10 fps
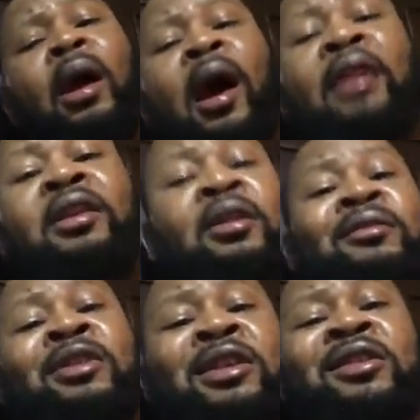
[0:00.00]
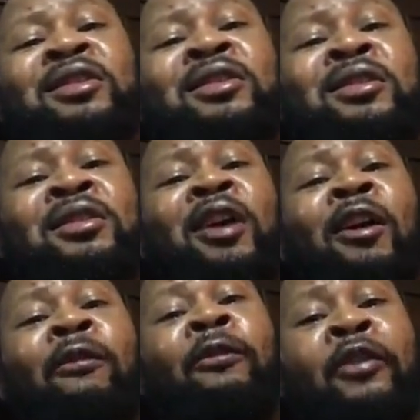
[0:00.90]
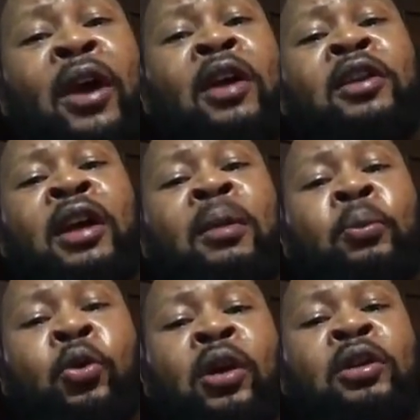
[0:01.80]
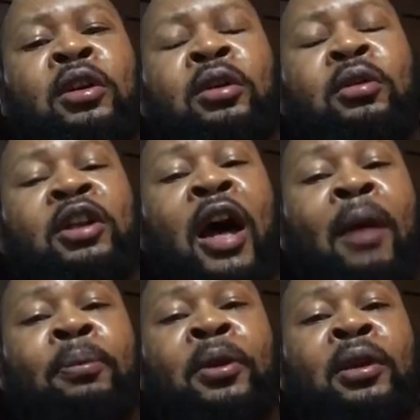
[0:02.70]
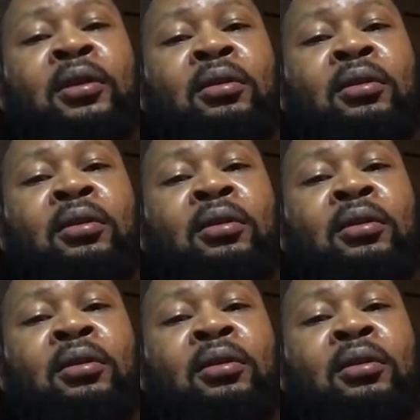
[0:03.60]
I think this is a very important topic